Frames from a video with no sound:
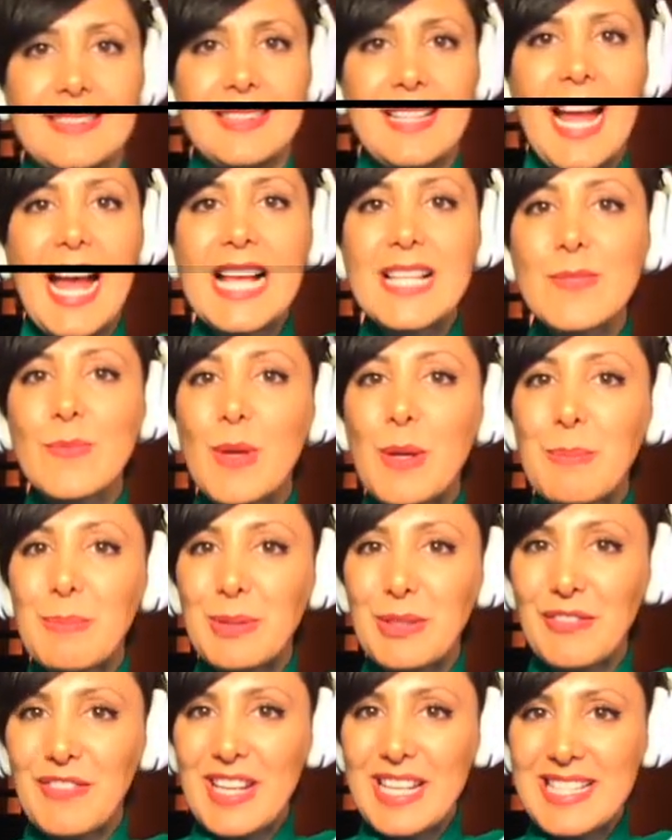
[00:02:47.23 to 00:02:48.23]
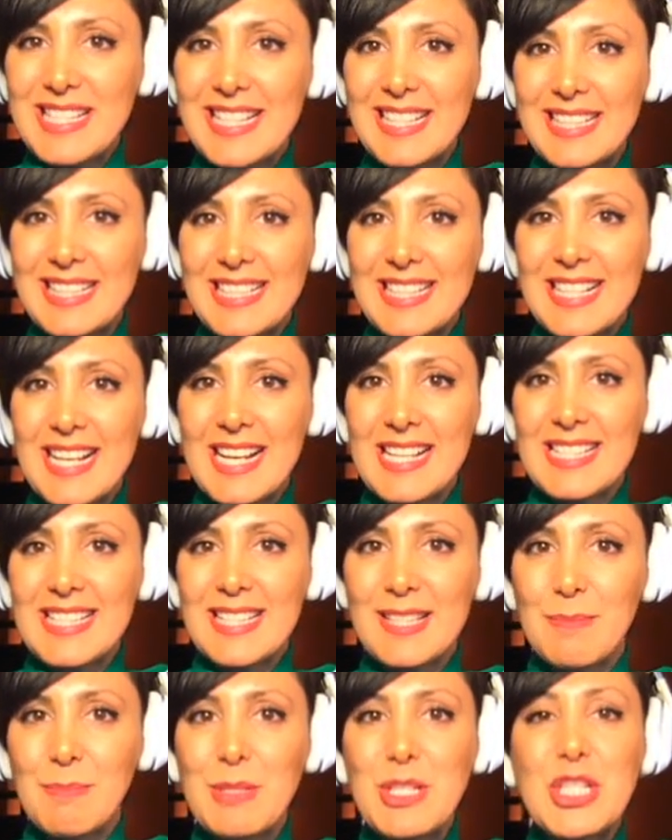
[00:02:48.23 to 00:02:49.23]
As we previously
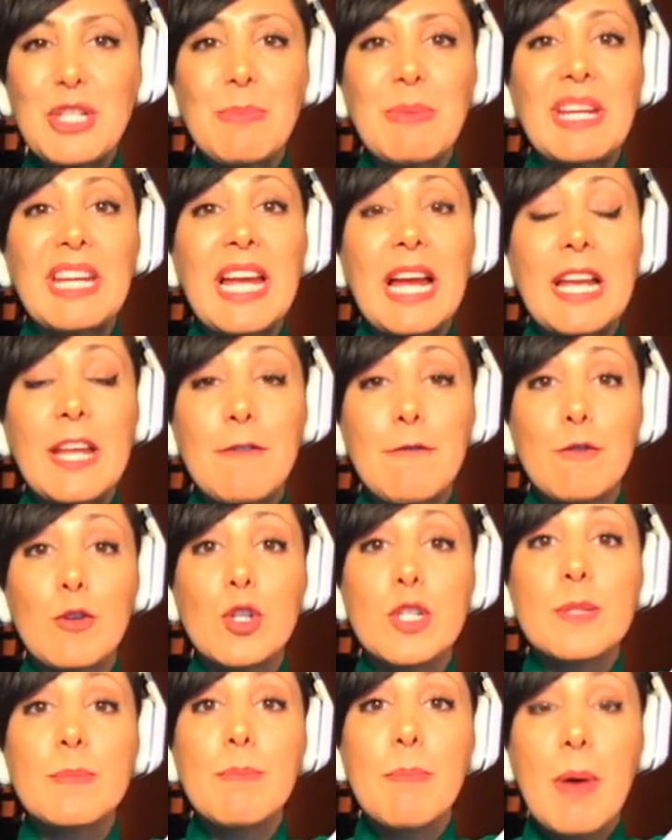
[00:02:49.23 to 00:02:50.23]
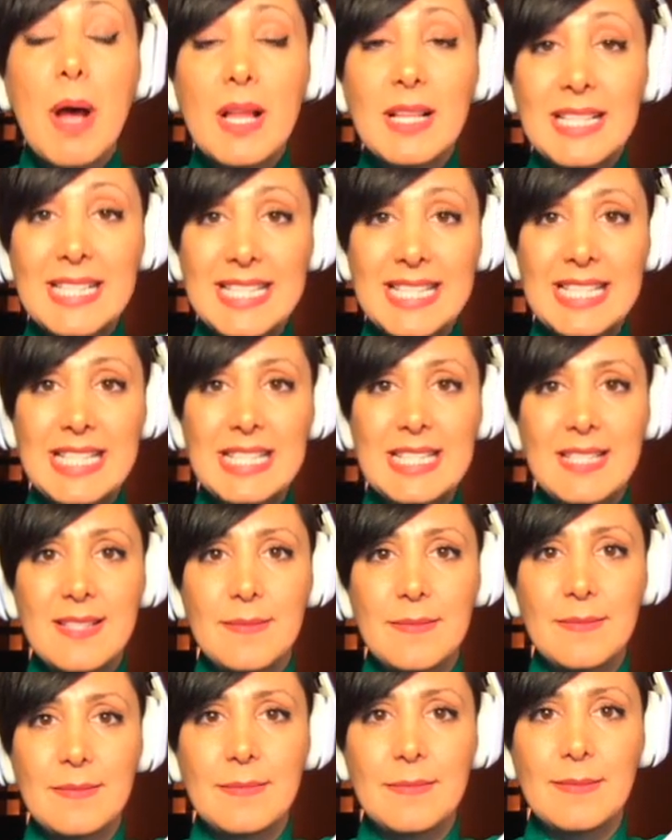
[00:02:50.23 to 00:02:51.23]
discussed, BGP can enforce policies.
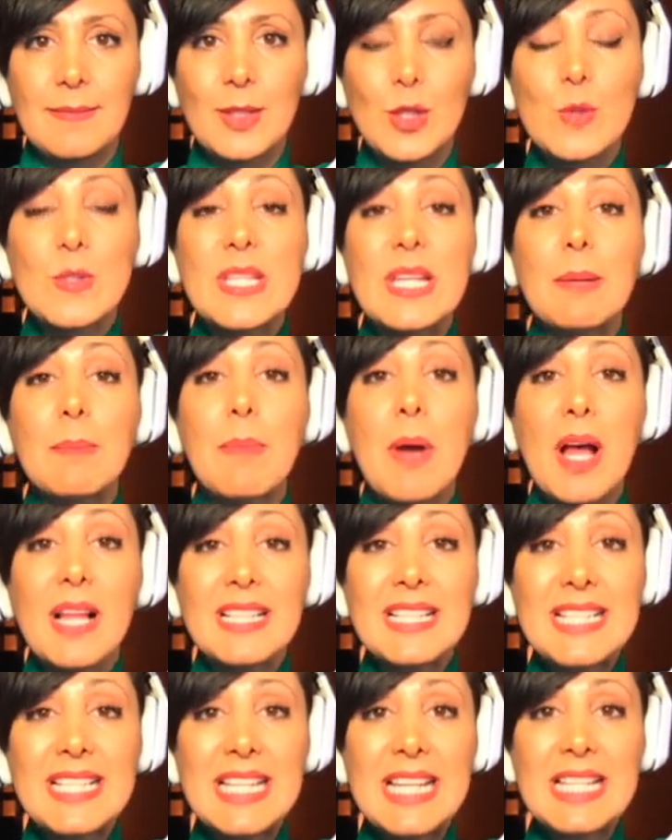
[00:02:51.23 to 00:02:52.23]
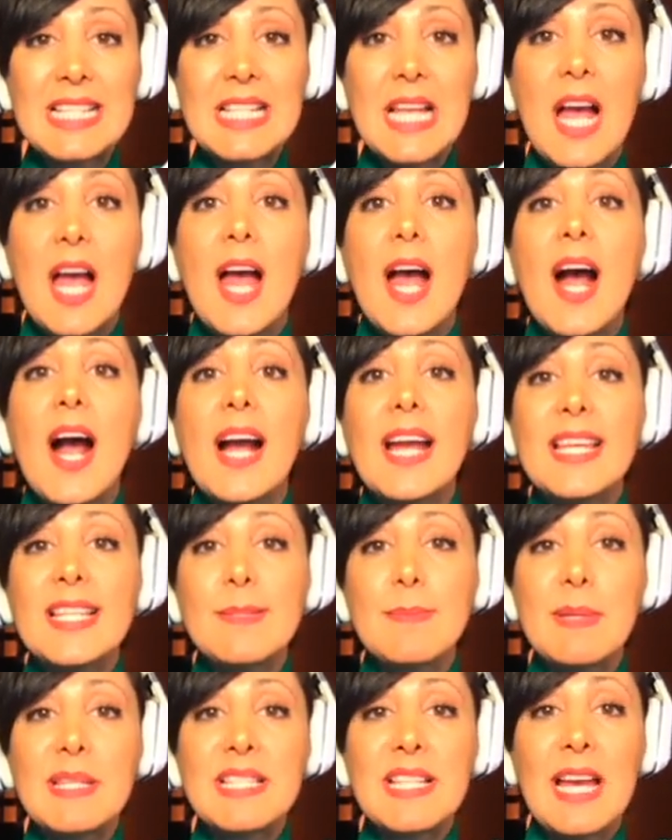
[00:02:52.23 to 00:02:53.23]
Using policies,
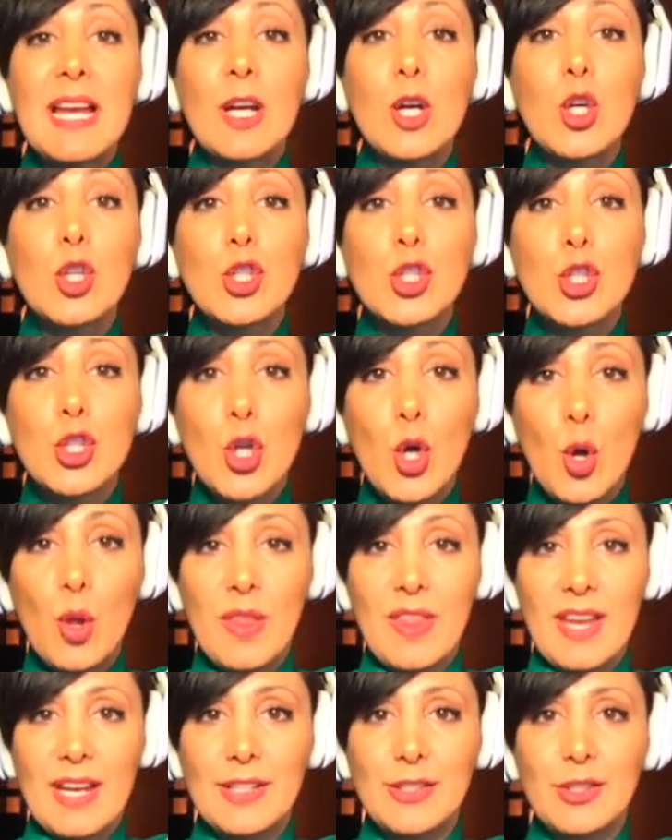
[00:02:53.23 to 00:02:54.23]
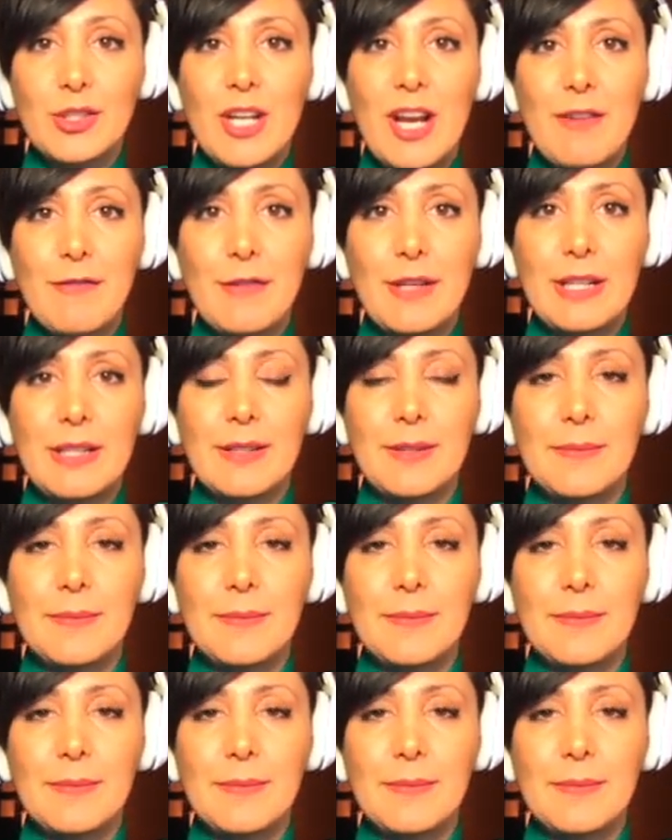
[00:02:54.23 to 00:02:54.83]
ISPs can control their traffic.